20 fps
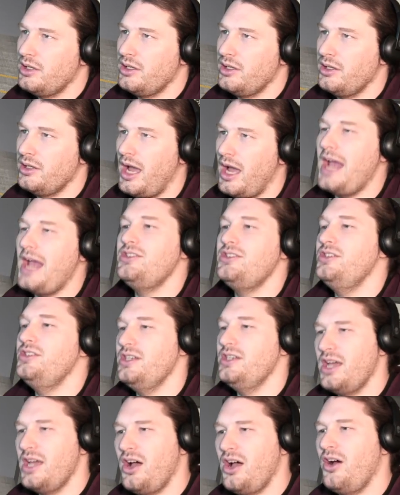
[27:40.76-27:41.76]
Hydrogen.
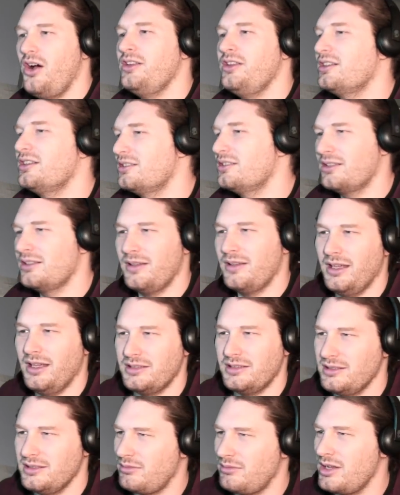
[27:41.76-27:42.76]
Oh, yeah,
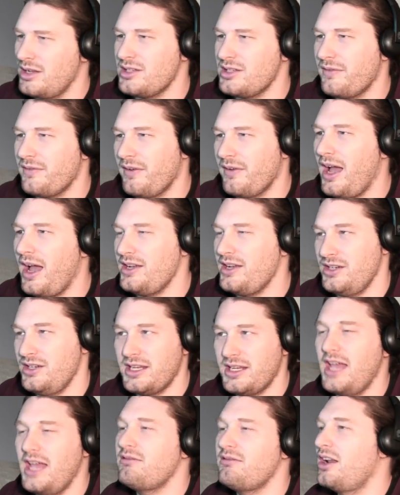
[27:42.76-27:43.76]
because it runs off of hydrogen. It
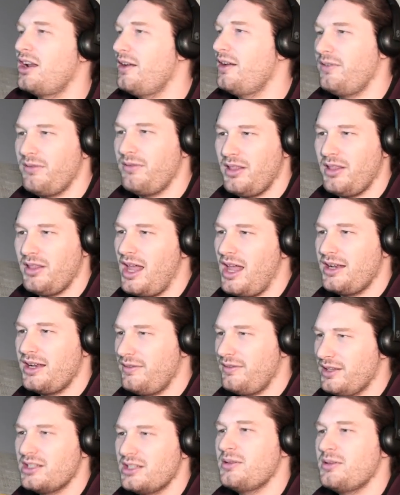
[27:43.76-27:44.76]
can run off of a lot of
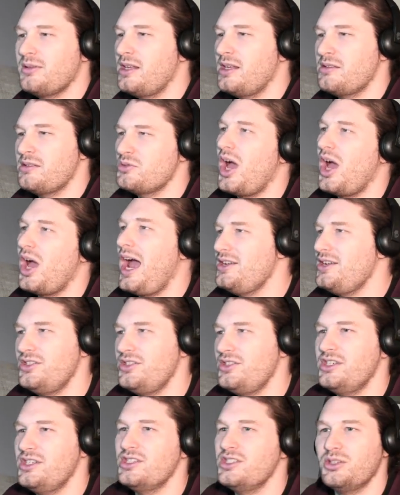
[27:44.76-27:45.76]
different things. But yes,
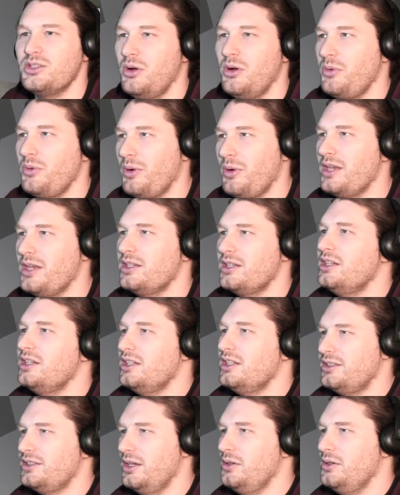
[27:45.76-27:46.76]
hydrogen is the one we want.
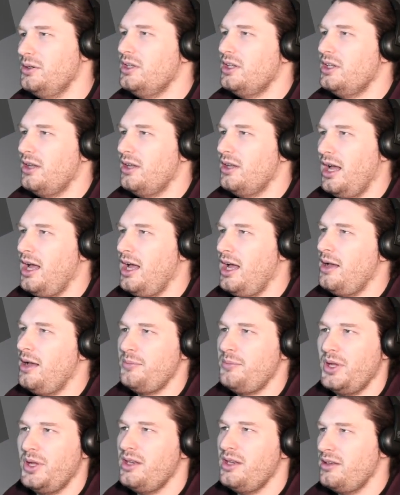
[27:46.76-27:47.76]
So,
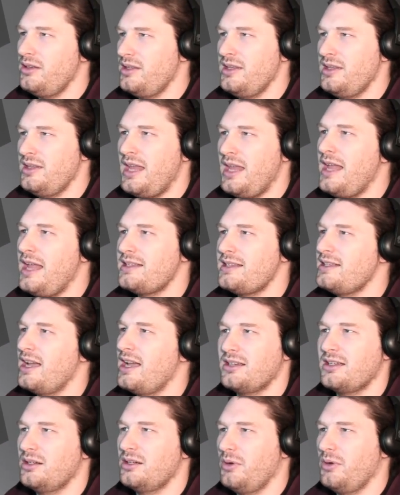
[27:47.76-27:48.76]
but that's
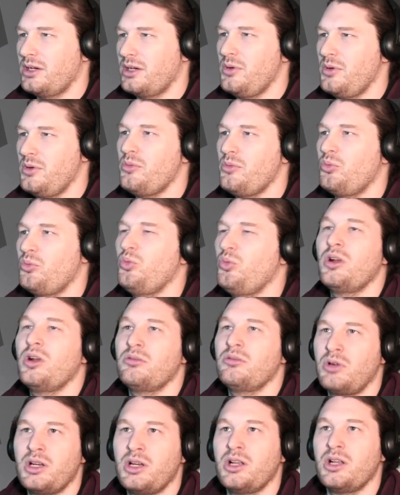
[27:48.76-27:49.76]
not going to work. We're
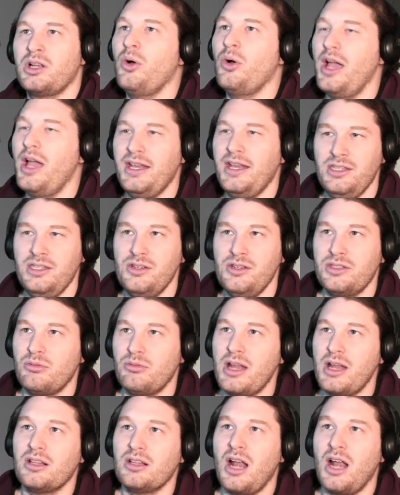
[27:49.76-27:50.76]
going to go ahead and use the
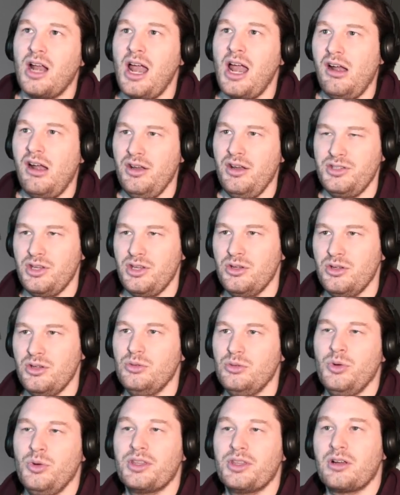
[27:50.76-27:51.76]
regular
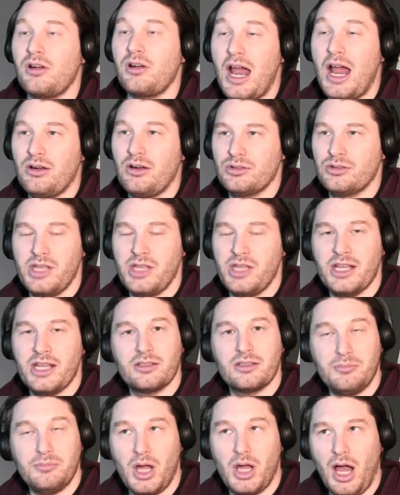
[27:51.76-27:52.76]
IRCU with
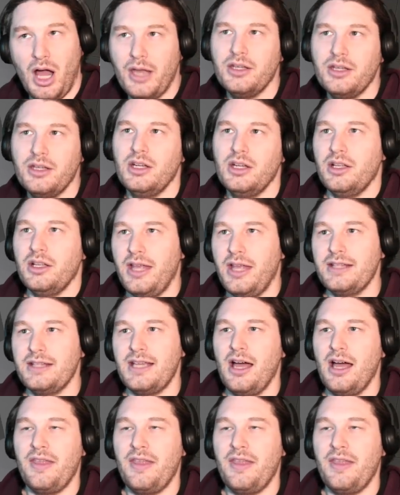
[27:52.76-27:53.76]
cryotanks mod. That's
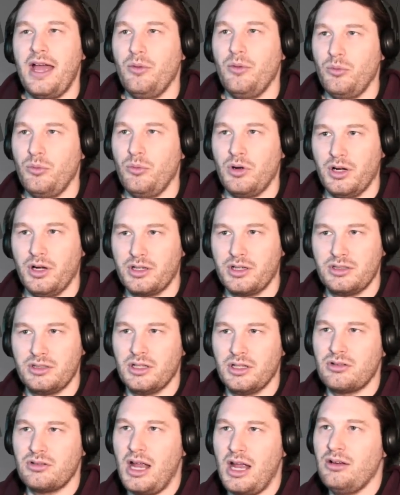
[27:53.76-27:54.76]
how that works.
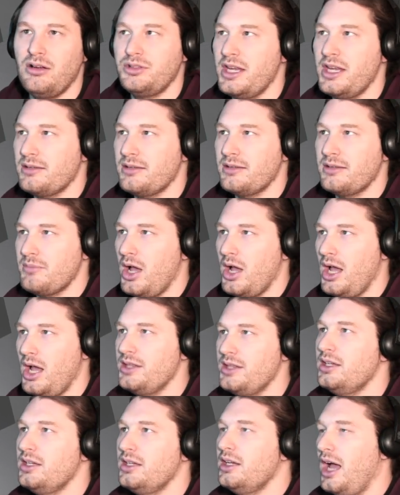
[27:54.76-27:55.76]
The cryotank mod.
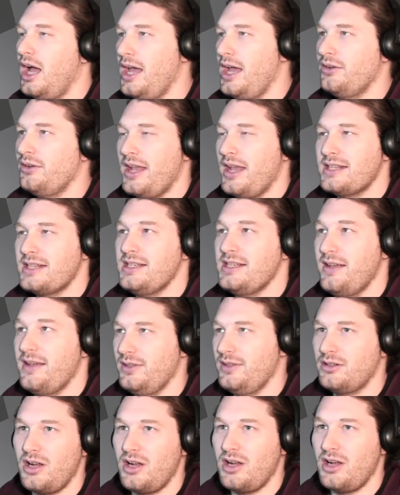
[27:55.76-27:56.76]
I don't actually have
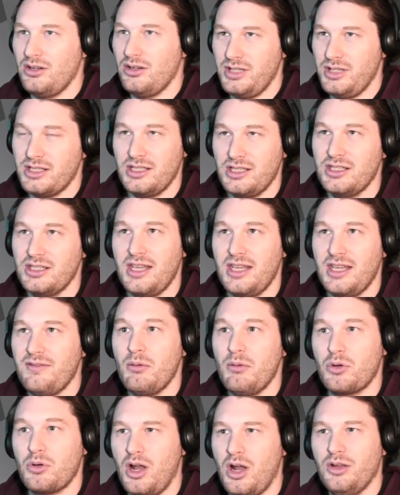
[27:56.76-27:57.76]
the cryotanks. I just have the
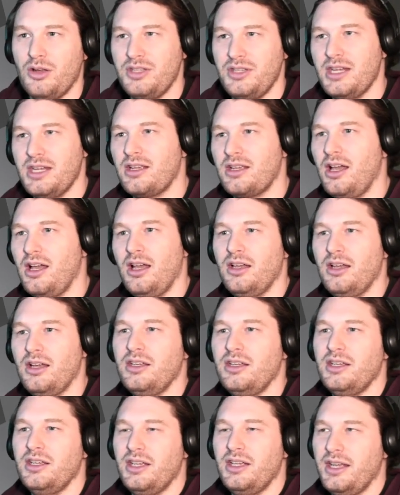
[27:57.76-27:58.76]
cryotank
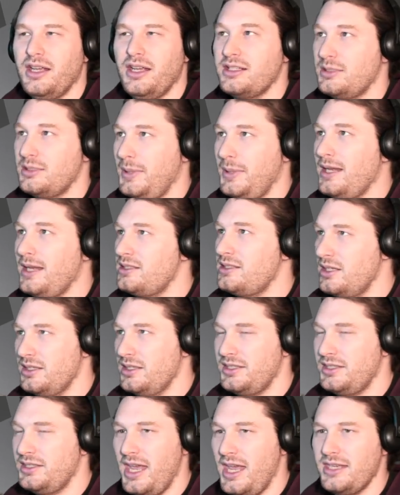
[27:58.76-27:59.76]
expansion
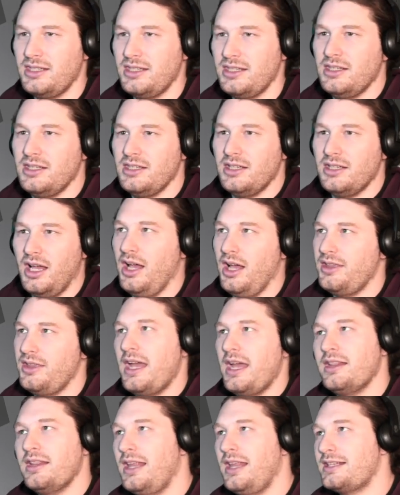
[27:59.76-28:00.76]
set
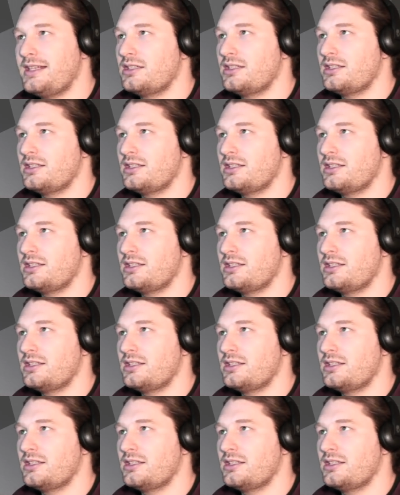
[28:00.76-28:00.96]
that lets the